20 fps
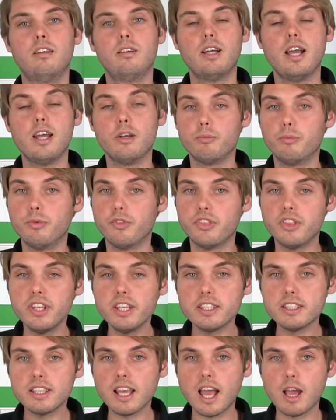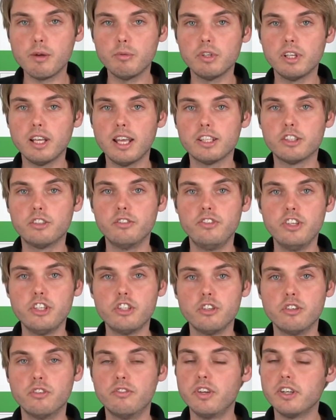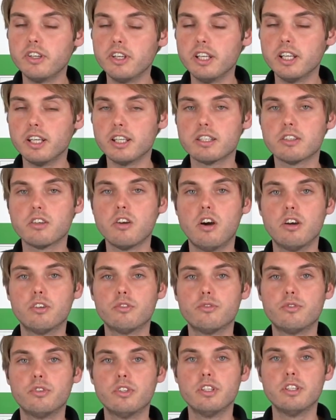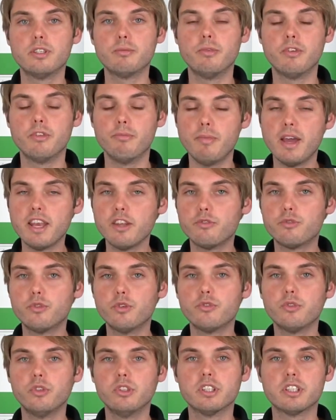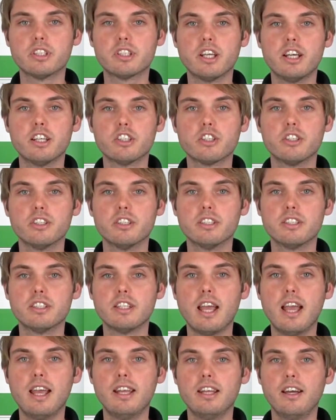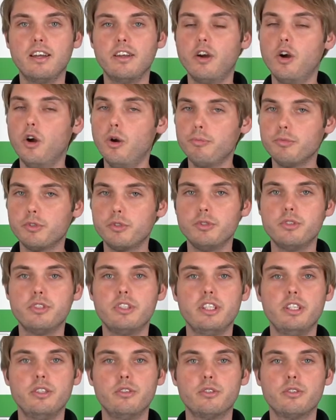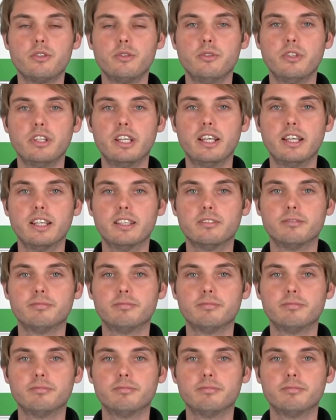And with this, I would like to wish you a very nice conference with many fruitful discussions, and I hope to see you soon again.